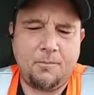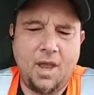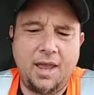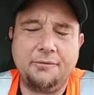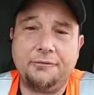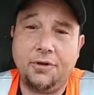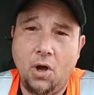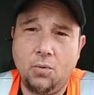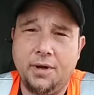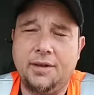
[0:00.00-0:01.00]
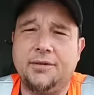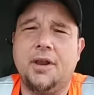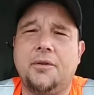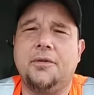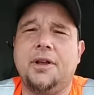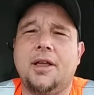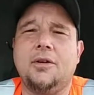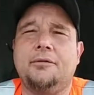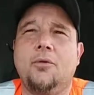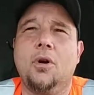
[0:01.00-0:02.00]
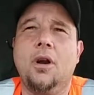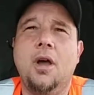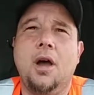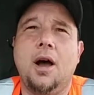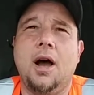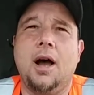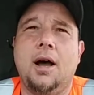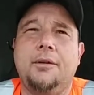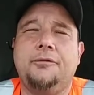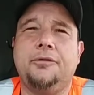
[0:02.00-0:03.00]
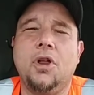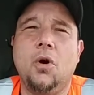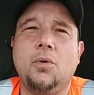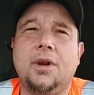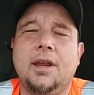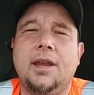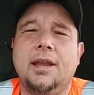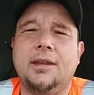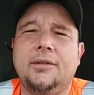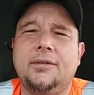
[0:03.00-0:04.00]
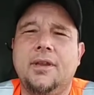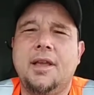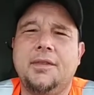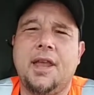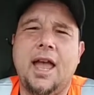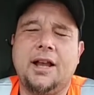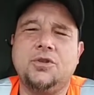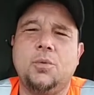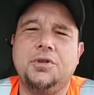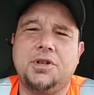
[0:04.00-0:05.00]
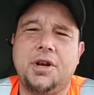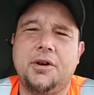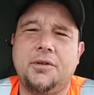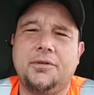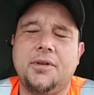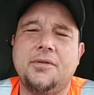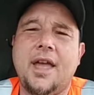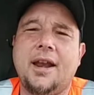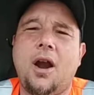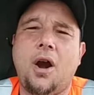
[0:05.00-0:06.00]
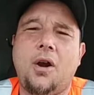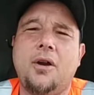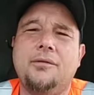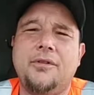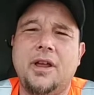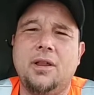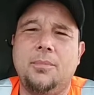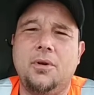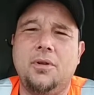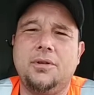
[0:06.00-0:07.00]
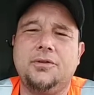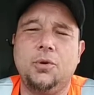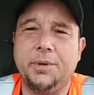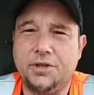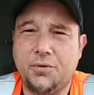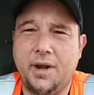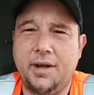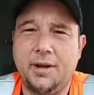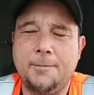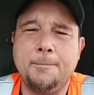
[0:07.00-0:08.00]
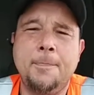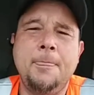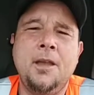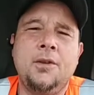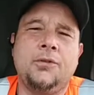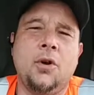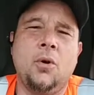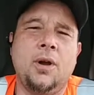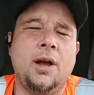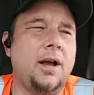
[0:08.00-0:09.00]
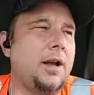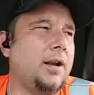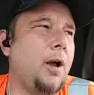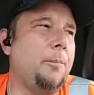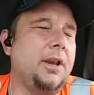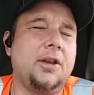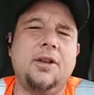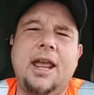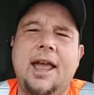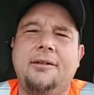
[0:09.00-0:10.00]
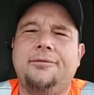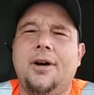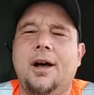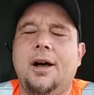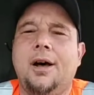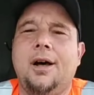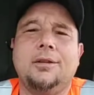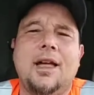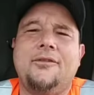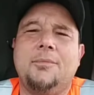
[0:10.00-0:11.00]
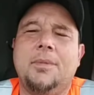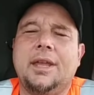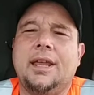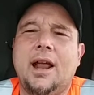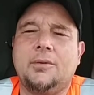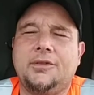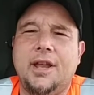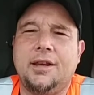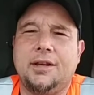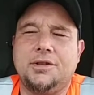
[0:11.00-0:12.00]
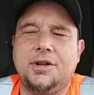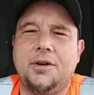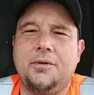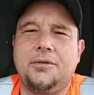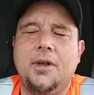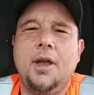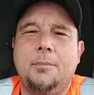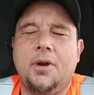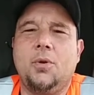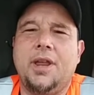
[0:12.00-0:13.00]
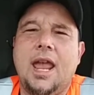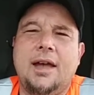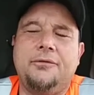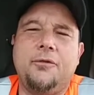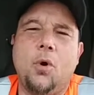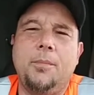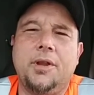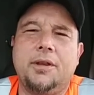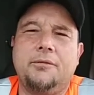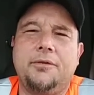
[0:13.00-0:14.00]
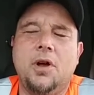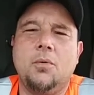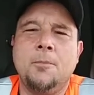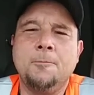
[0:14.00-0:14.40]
And float is another thing I look for. Float is the actual shares that are available to be traded. So a company could have 11 million outstanding shares, but only have 4 million float.